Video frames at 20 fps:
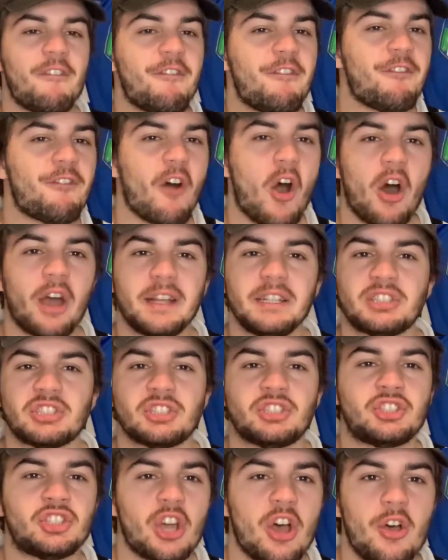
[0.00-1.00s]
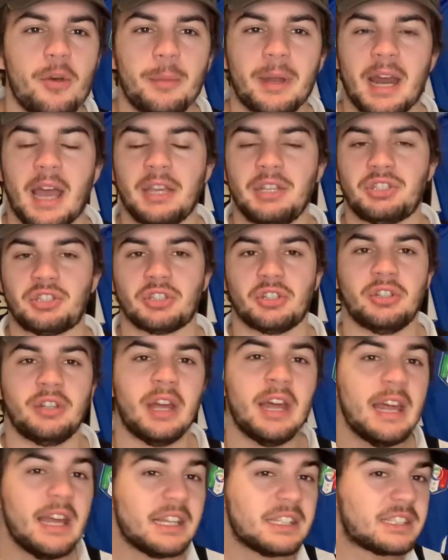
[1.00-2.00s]
fight, determination
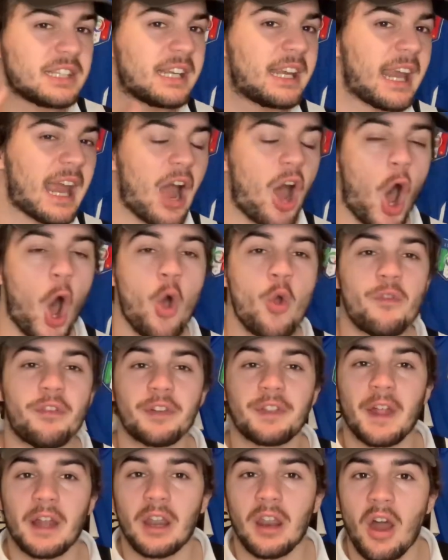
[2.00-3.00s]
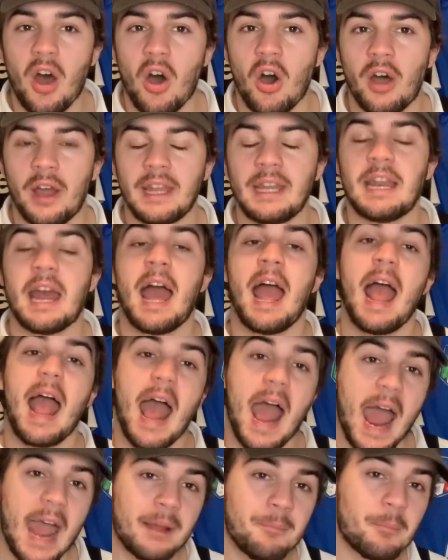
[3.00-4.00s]
to get over the line
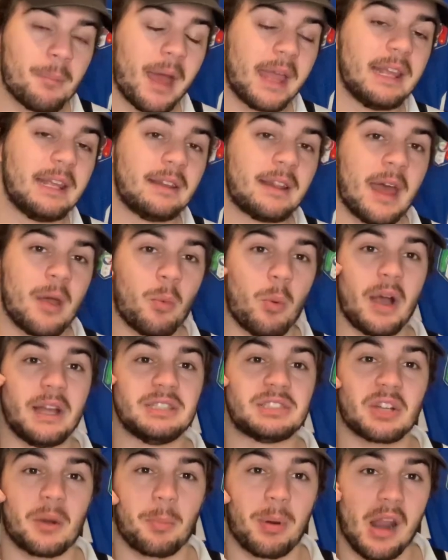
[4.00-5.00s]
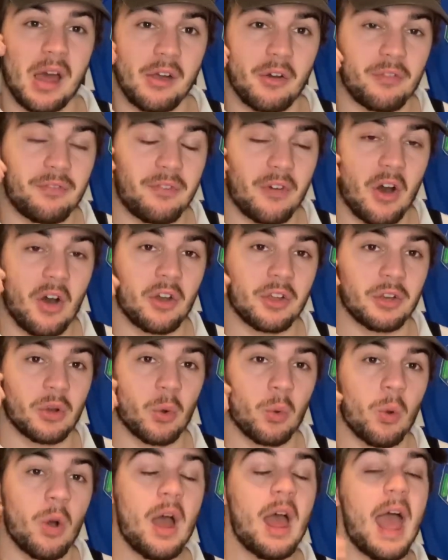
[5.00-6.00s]
and make their way to the playoff
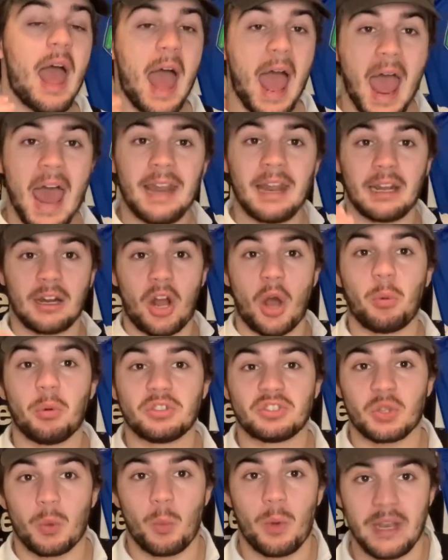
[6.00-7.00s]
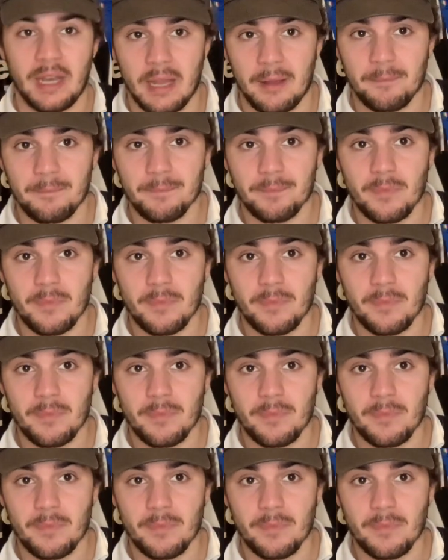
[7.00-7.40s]
final and then go on to win it.